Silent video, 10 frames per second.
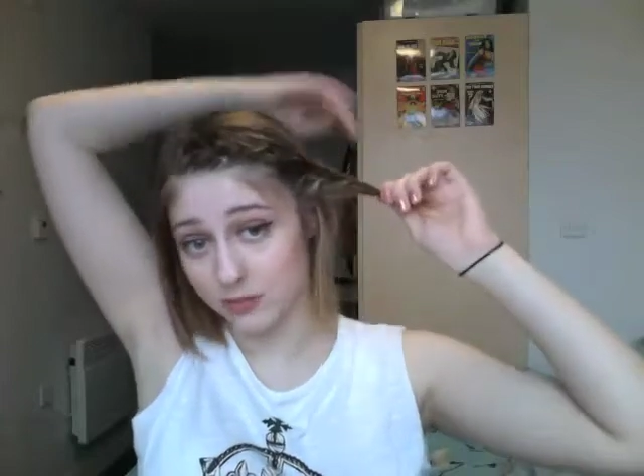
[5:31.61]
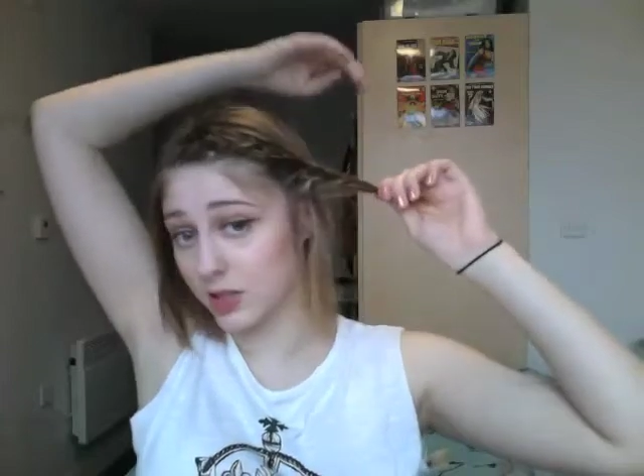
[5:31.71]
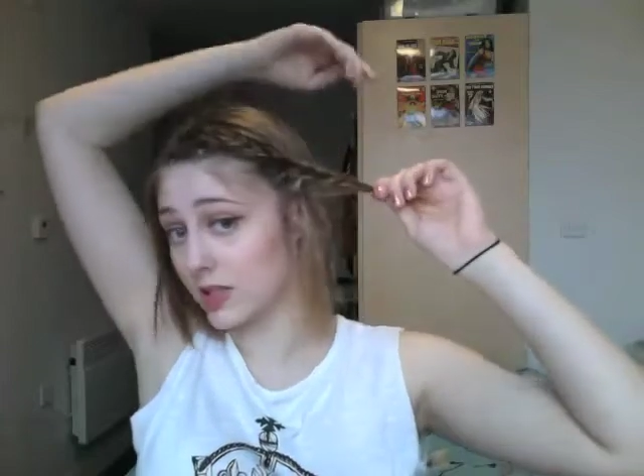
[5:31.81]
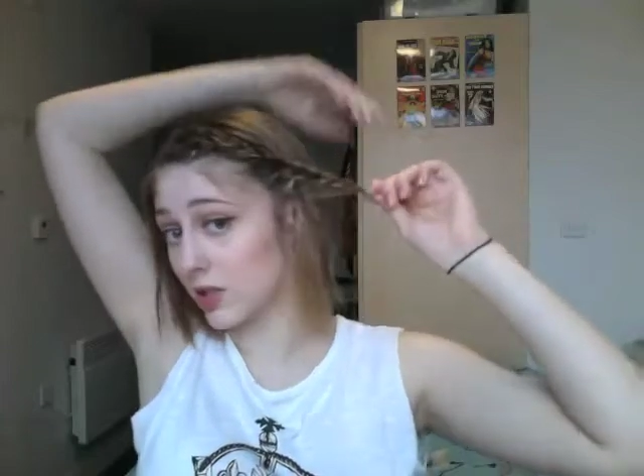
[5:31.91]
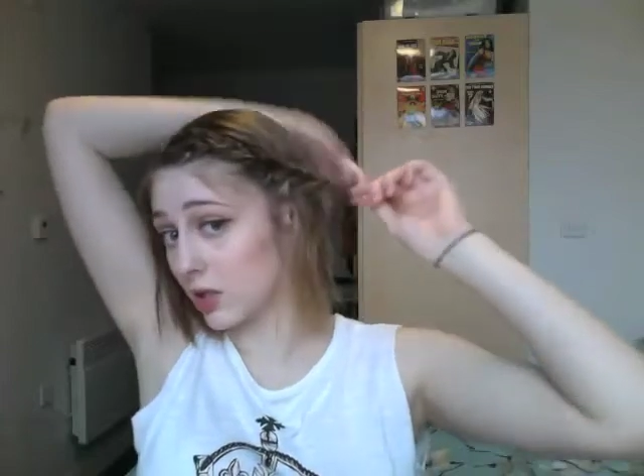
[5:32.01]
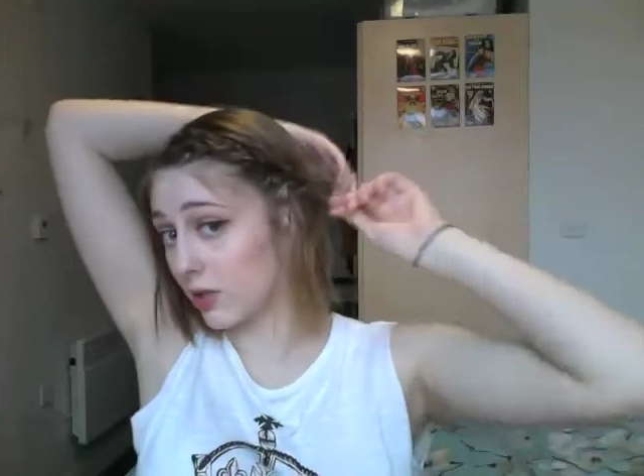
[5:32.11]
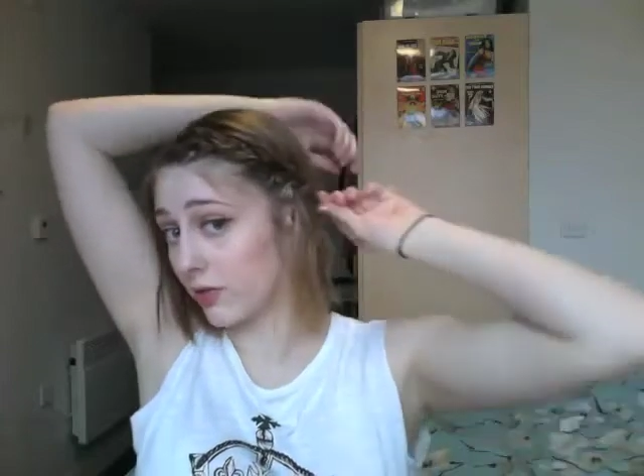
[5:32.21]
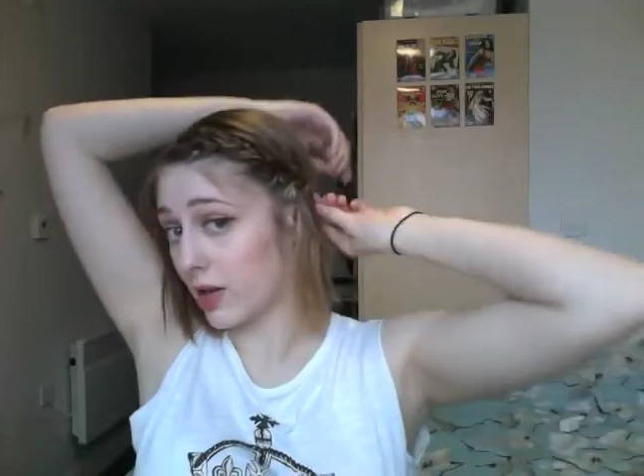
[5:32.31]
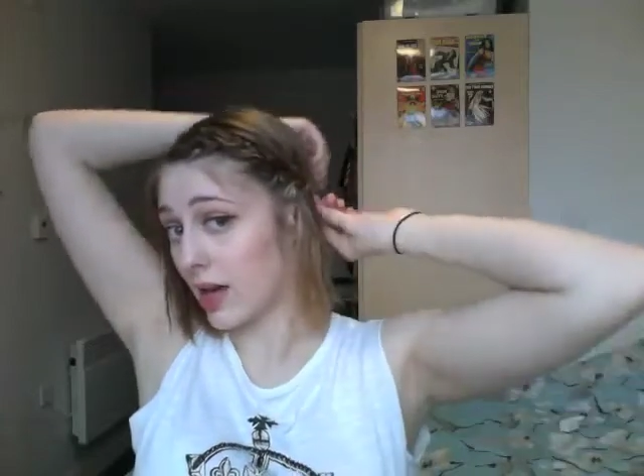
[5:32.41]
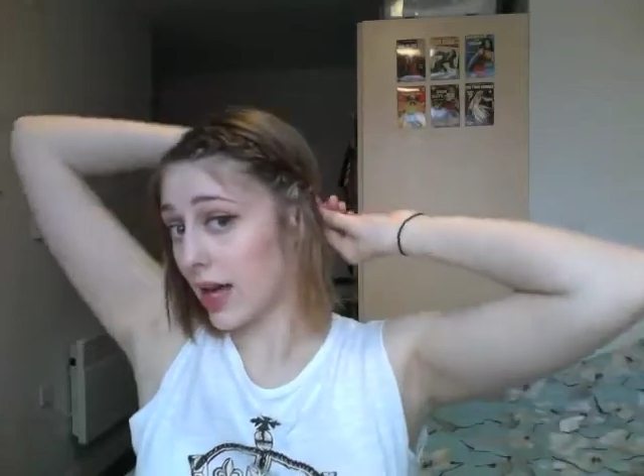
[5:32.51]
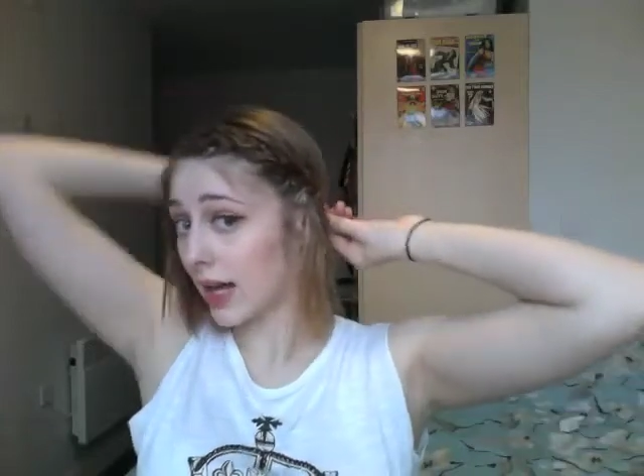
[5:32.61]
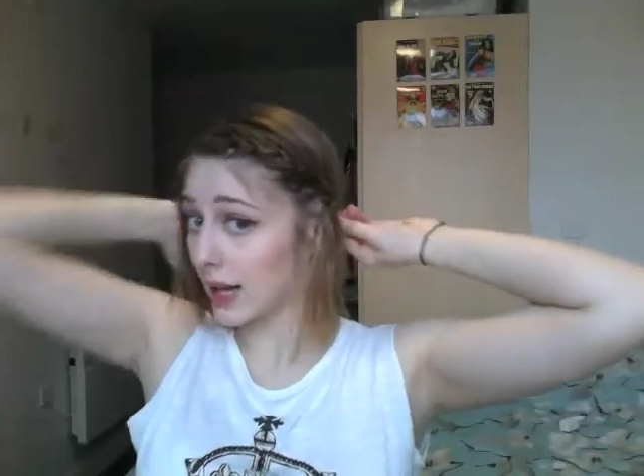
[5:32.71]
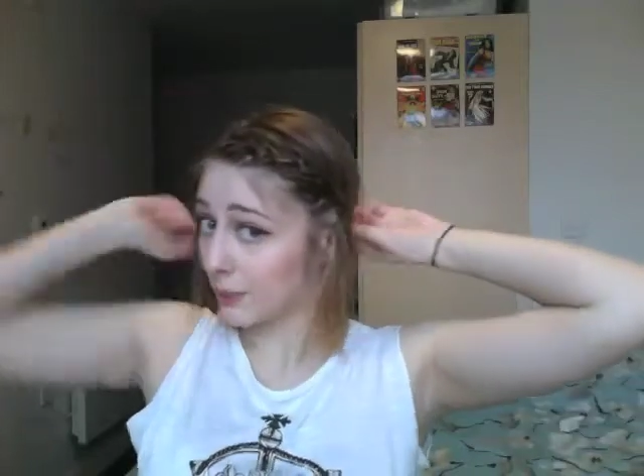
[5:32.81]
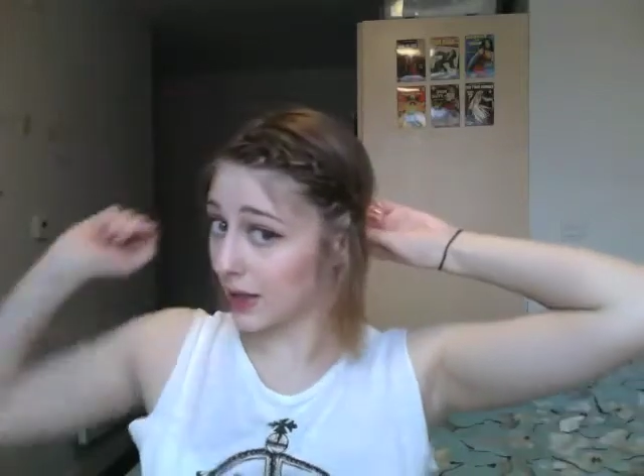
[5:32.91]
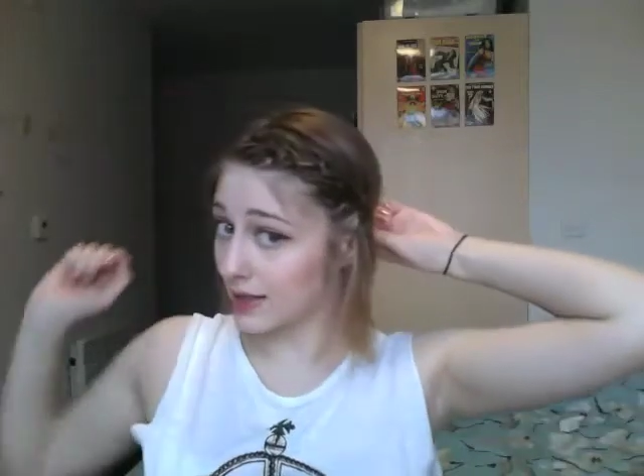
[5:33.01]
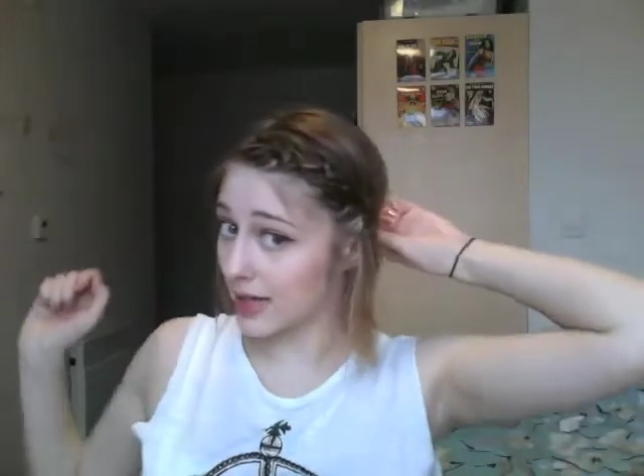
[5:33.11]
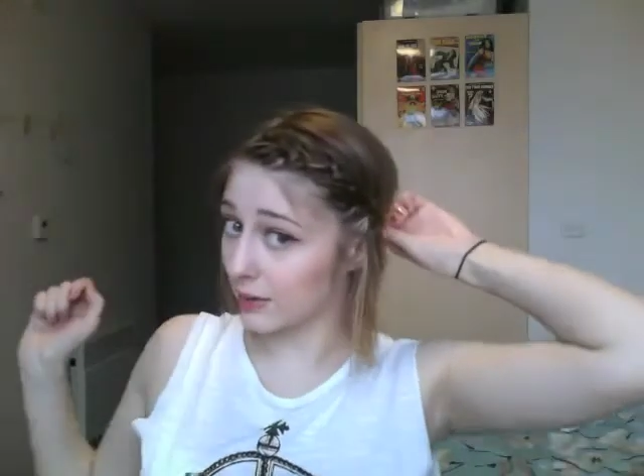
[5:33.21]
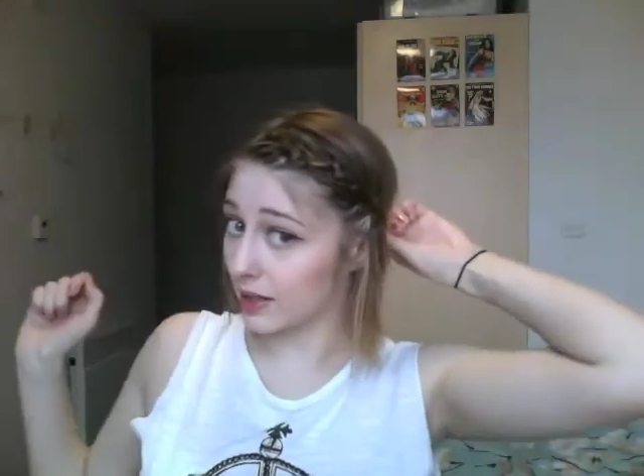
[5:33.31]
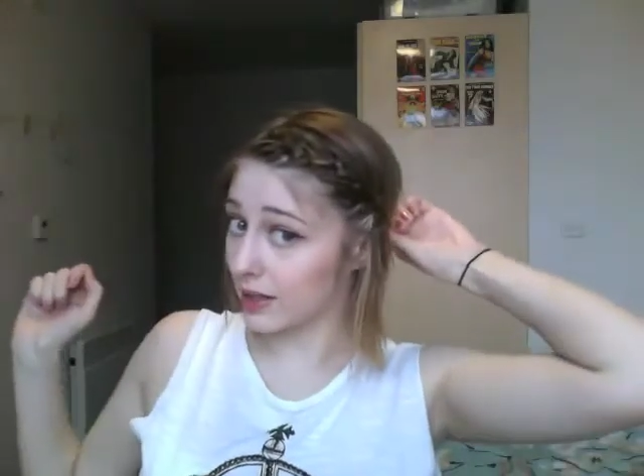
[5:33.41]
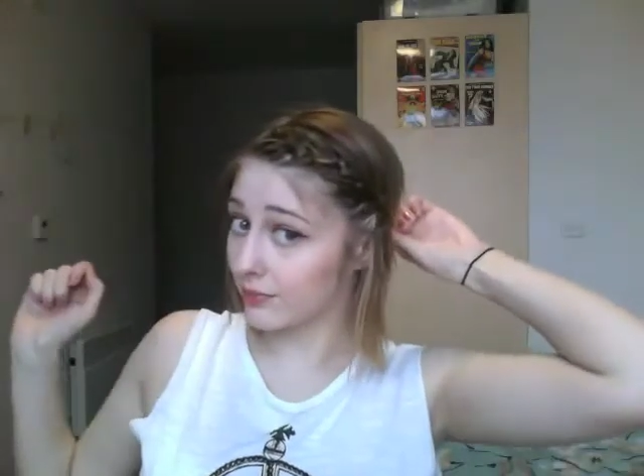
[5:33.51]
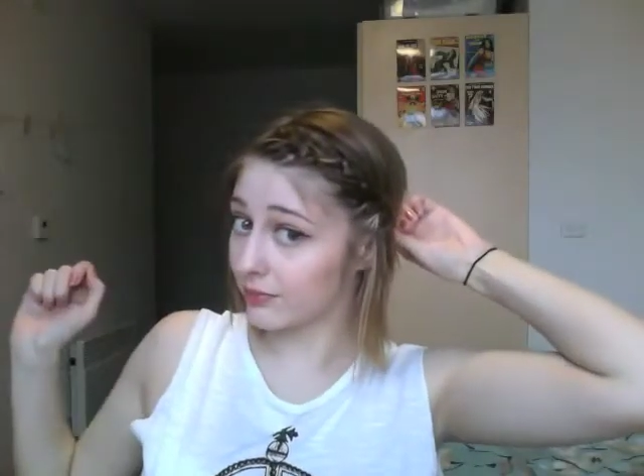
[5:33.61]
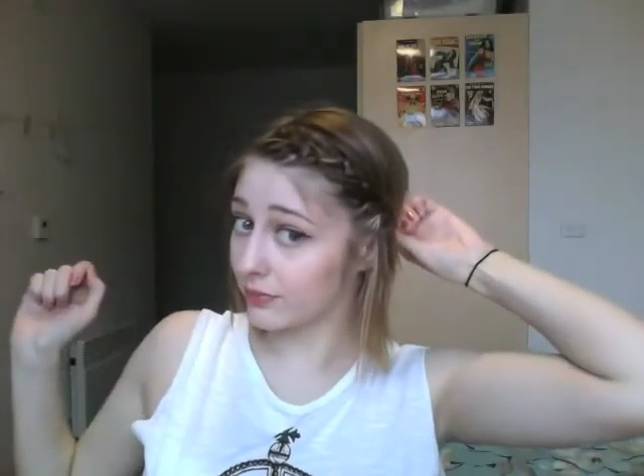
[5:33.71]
decision of clipping it down here